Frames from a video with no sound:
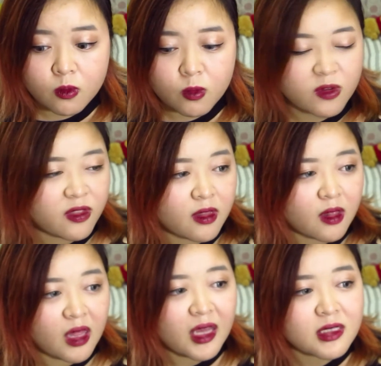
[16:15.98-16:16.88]
with
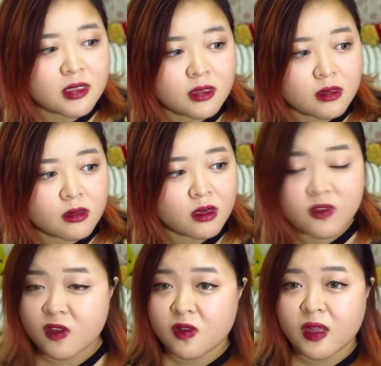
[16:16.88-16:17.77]
glass
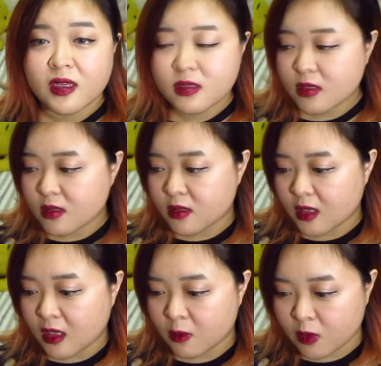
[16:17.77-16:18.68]
not glasses
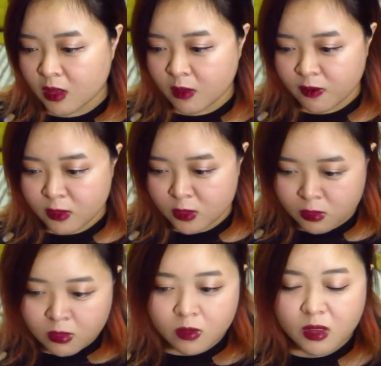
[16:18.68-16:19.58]
that be
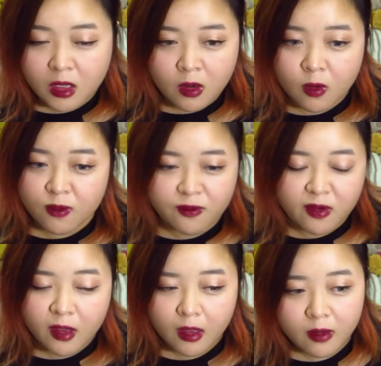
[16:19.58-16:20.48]
truly
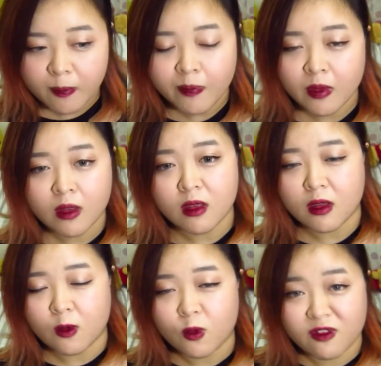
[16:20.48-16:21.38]
horrifying
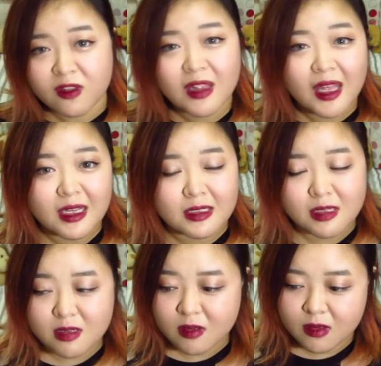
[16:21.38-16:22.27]
with
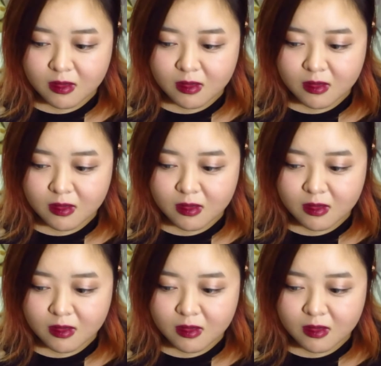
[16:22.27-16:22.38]
glass